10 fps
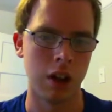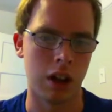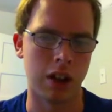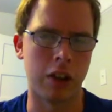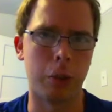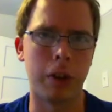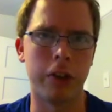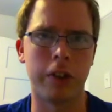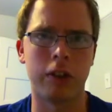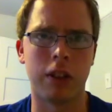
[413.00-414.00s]
And that's
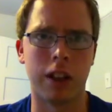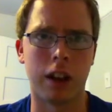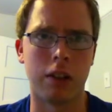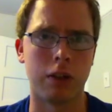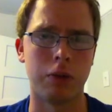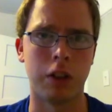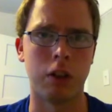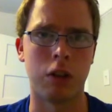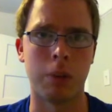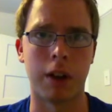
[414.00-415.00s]
basically how I
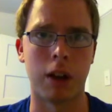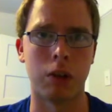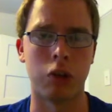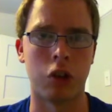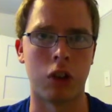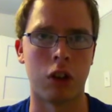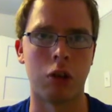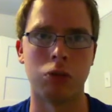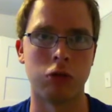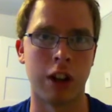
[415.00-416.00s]
feel about
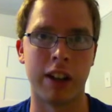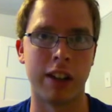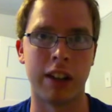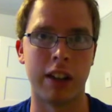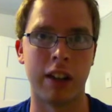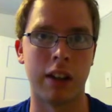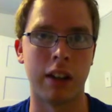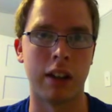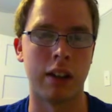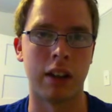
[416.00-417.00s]
uh,
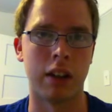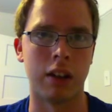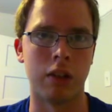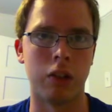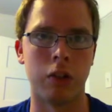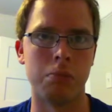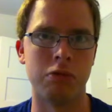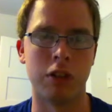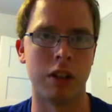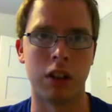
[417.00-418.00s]
Ragan and
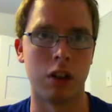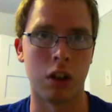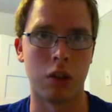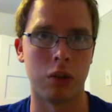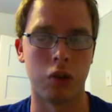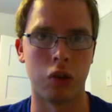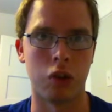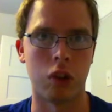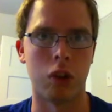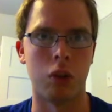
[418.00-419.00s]
Britney,
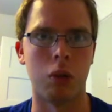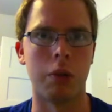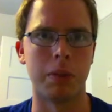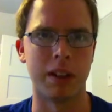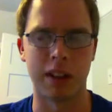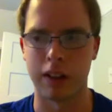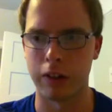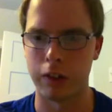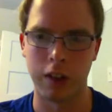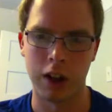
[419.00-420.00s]
also,
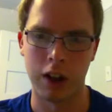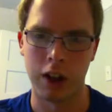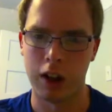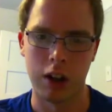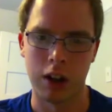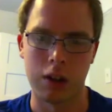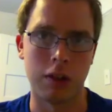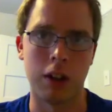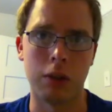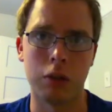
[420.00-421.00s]
because
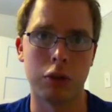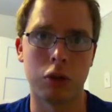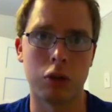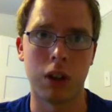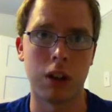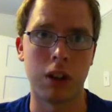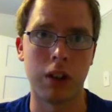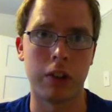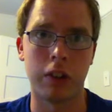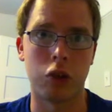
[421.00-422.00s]
they went through a
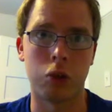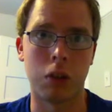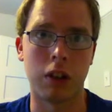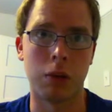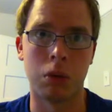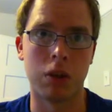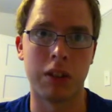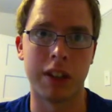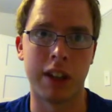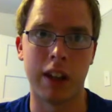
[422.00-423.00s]
lot to get to where they were
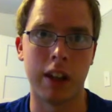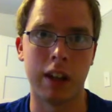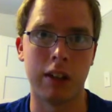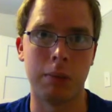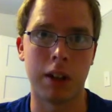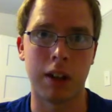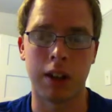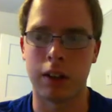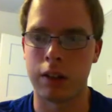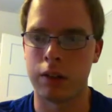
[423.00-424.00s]
in the game,
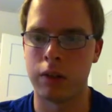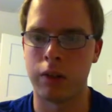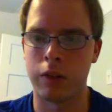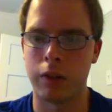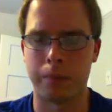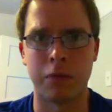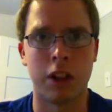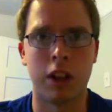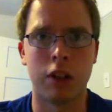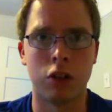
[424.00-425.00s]
and
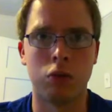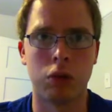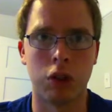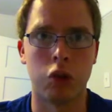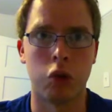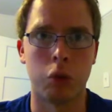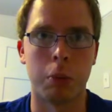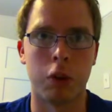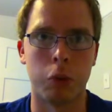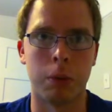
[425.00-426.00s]
they had good relations with
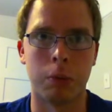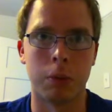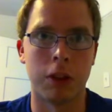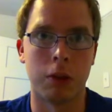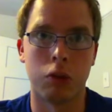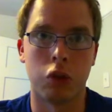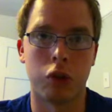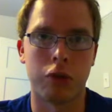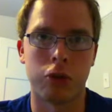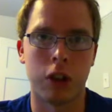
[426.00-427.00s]
most people, but they were just
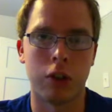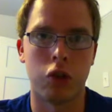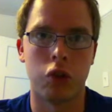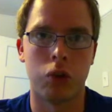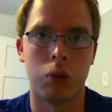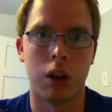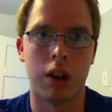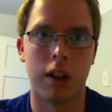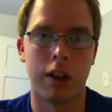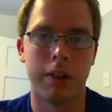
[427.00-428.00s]
a threat to
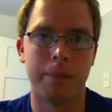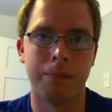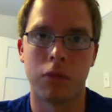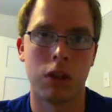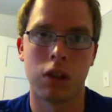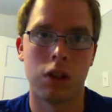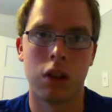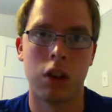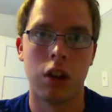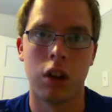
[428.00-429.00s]
uh,
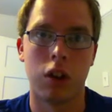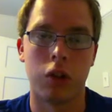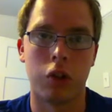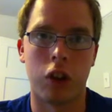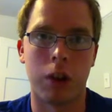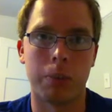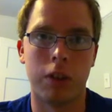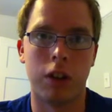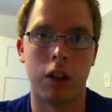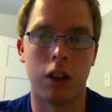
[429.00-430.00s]
stop
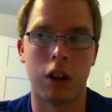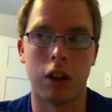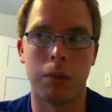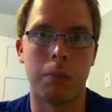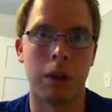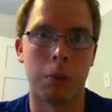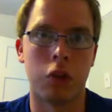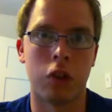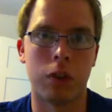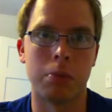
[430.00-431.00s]
the uh,
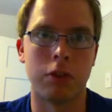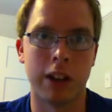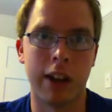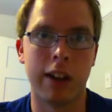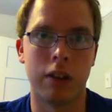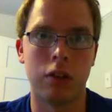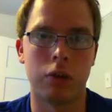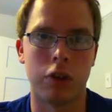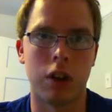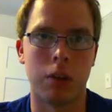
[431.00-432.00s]
members of the brigade
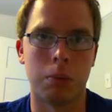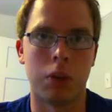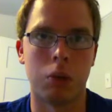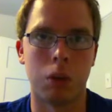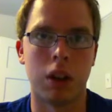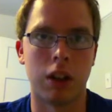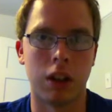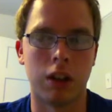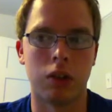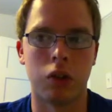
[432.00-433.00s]
from
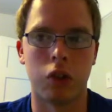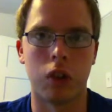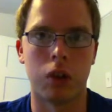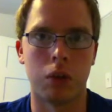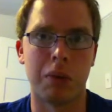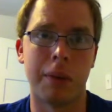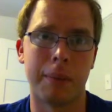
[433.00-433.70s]
winning, so